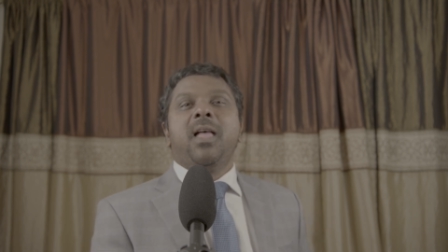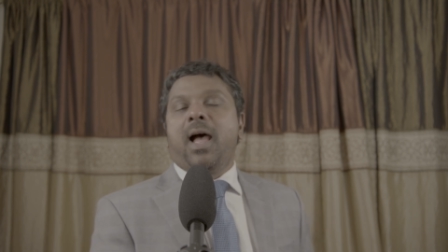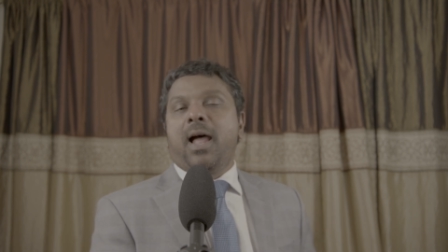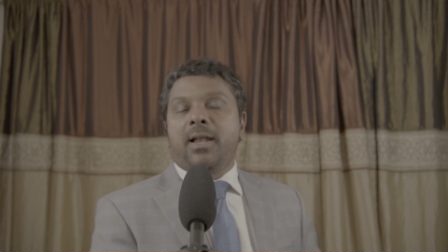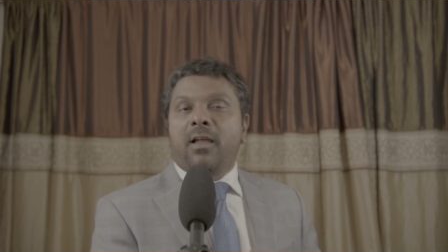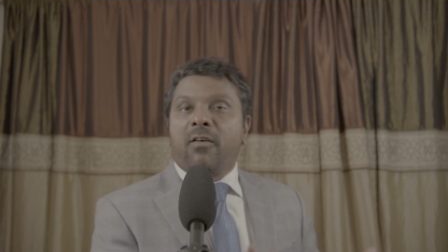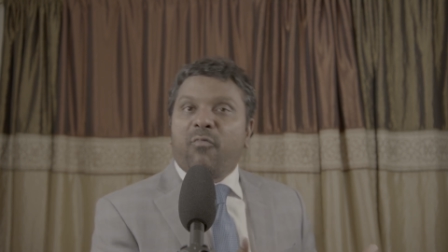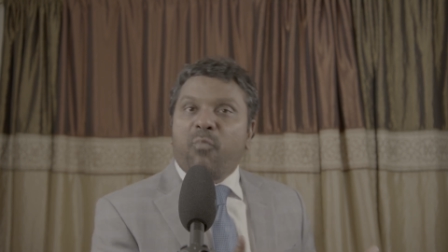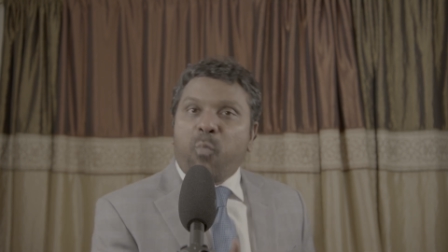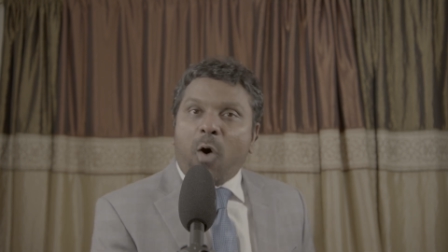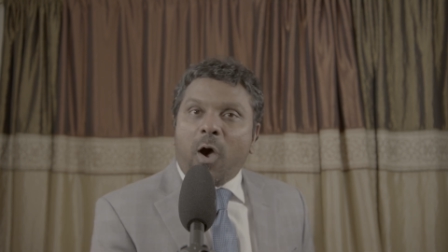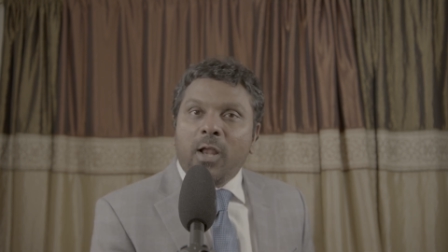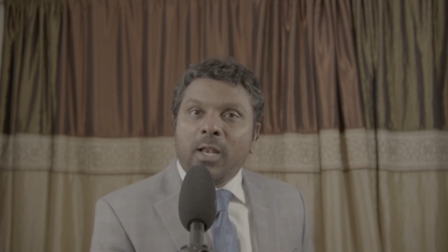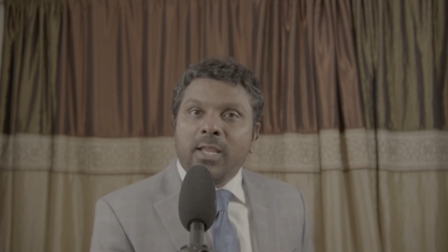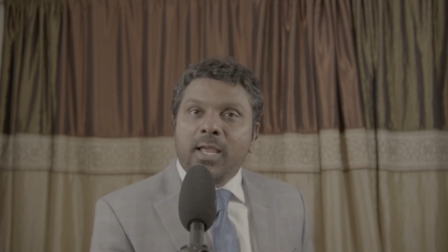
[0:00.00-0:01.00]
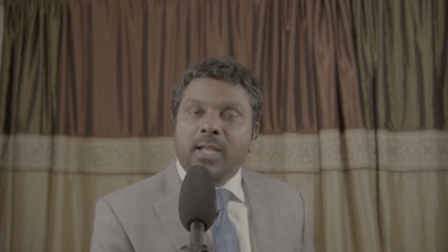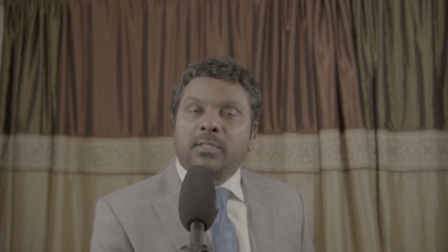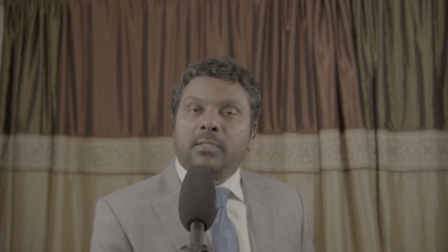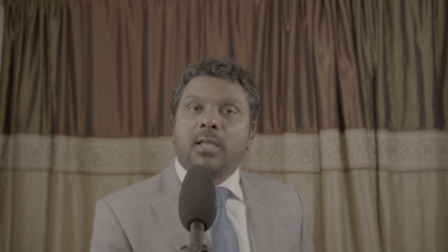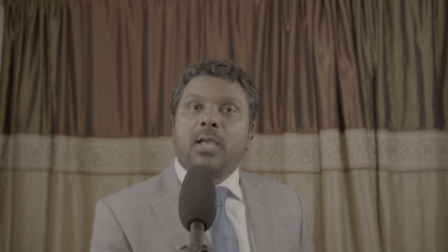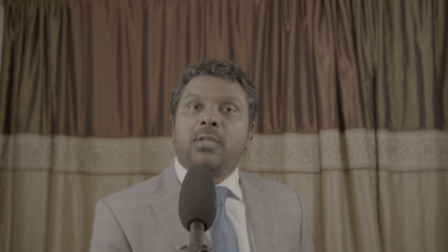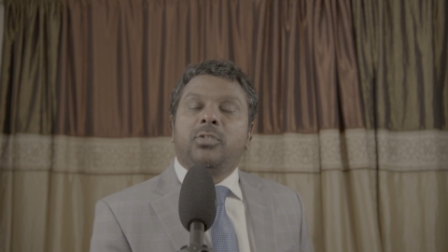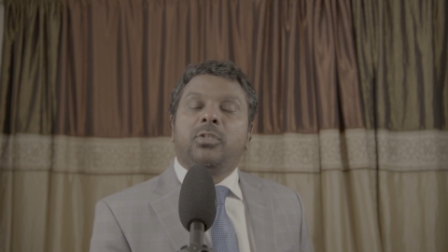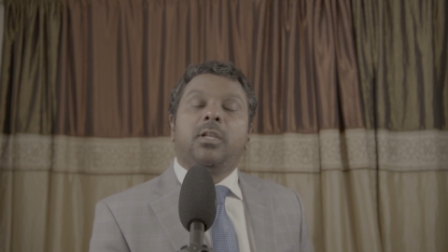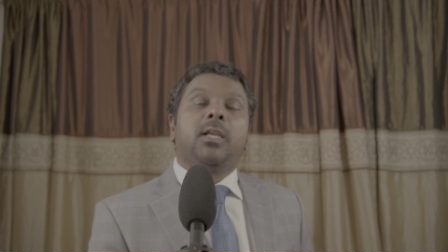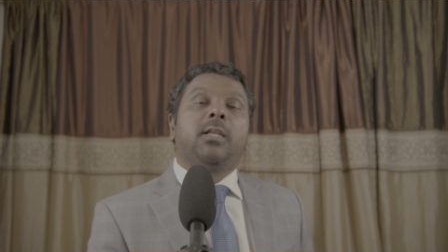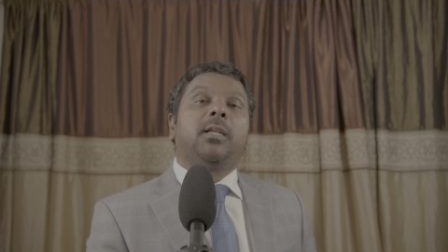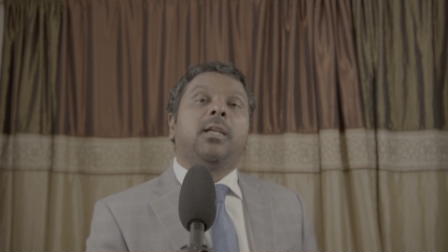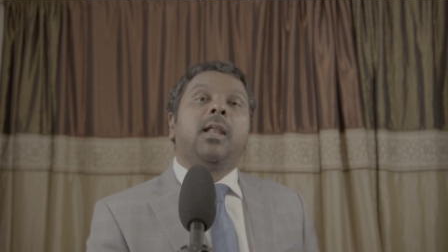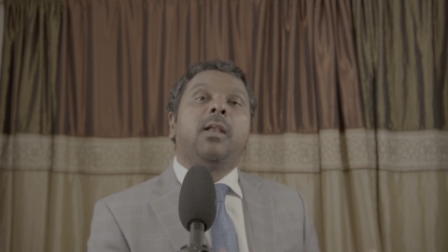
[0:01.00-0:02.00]
and of
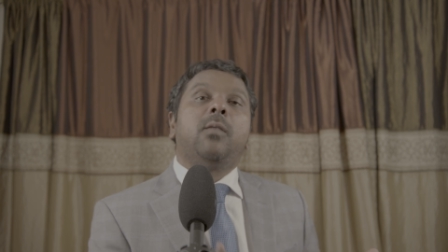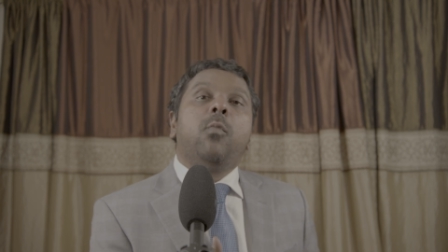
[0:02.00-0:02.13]
polyunsaturated and